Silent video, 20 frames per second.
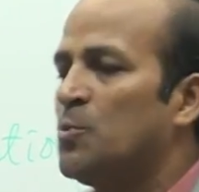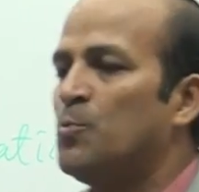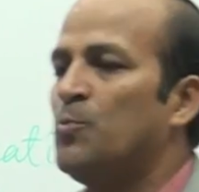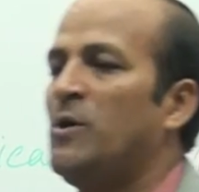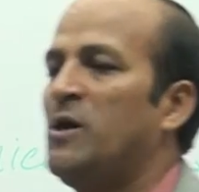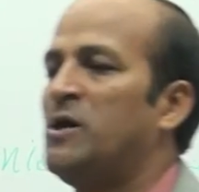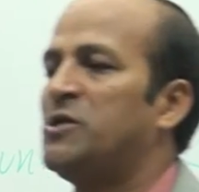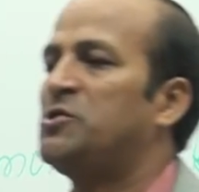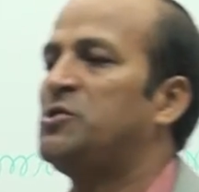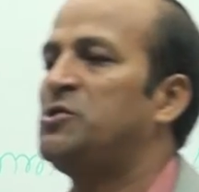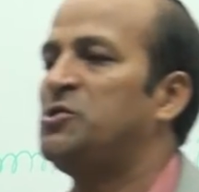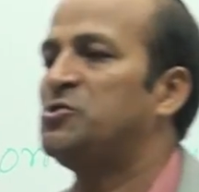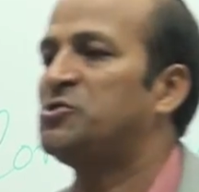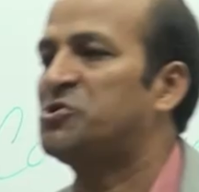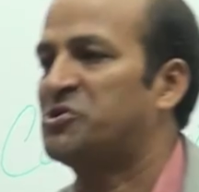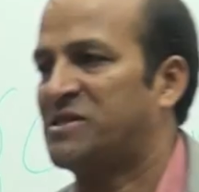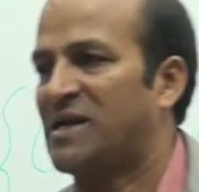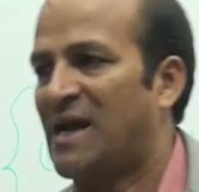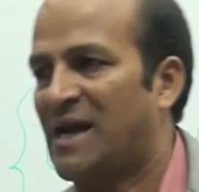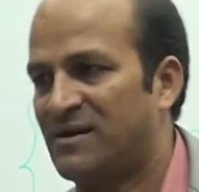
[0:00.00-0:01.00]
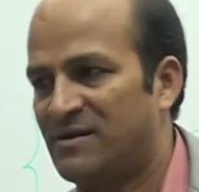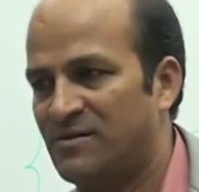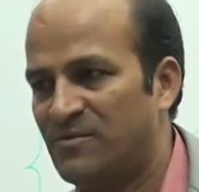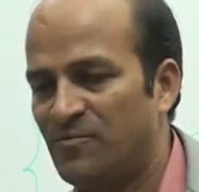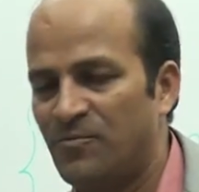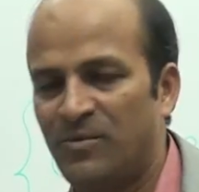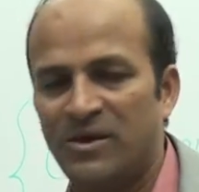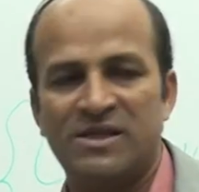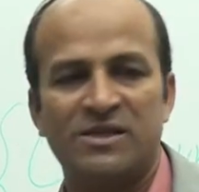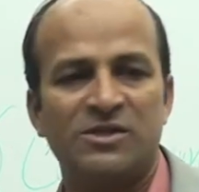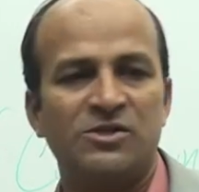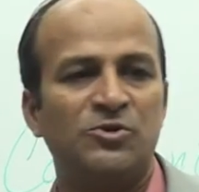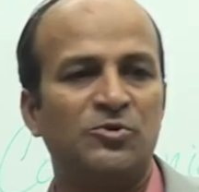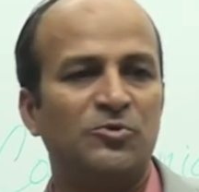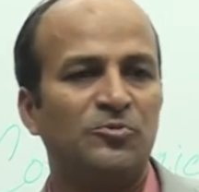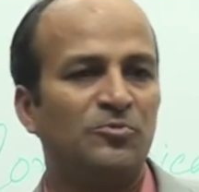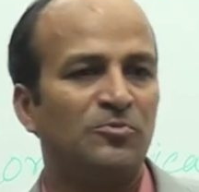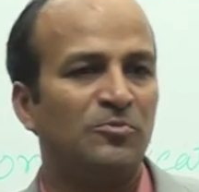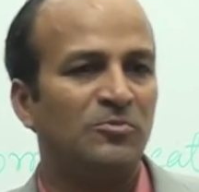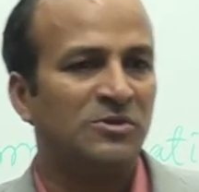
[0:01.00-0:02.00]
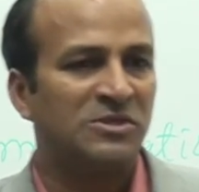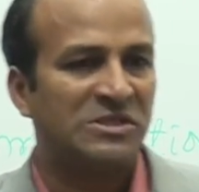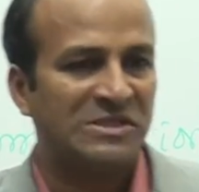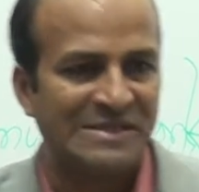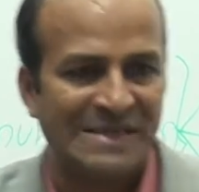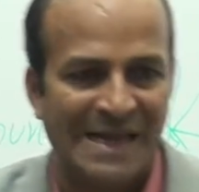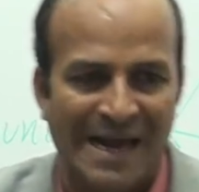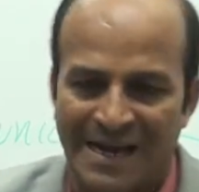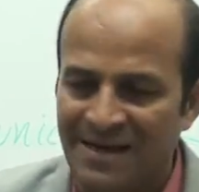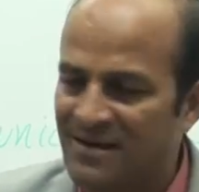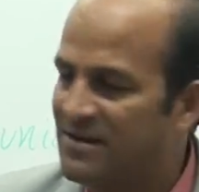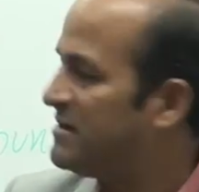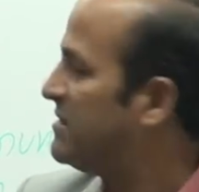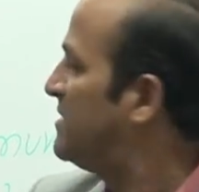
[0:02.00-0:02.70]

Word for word: where do you stand? Whether you stand